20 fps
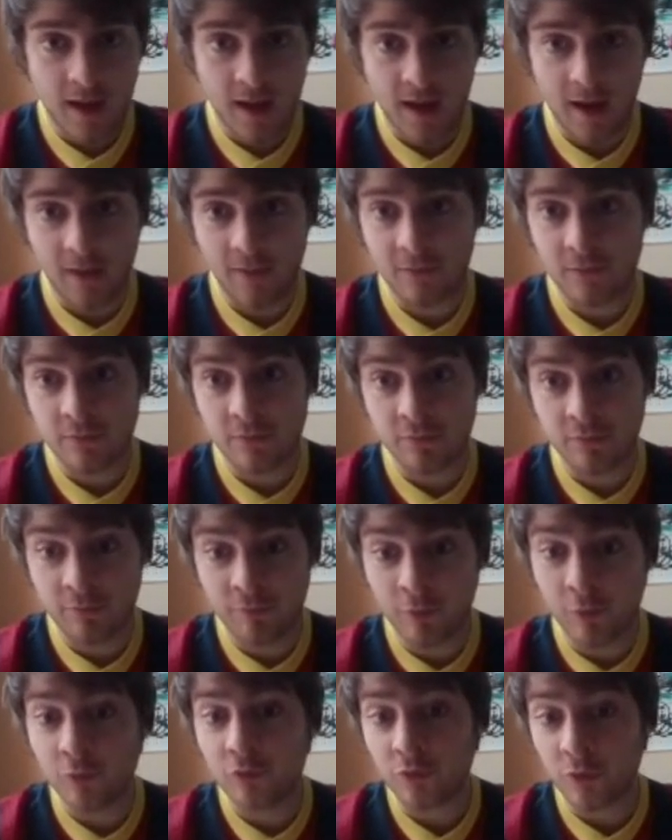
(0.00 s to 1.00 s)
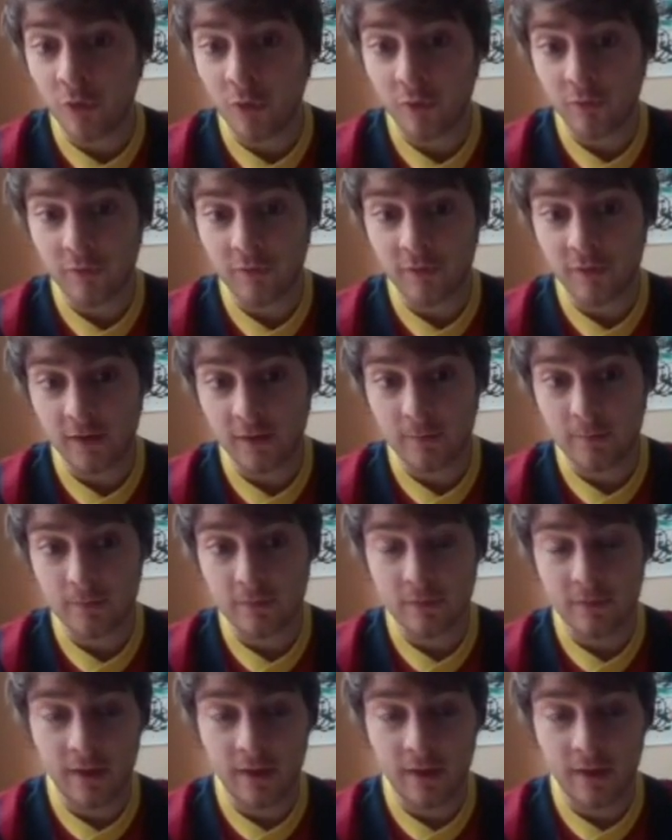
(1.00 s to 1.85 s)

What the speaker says: And those are all the teams.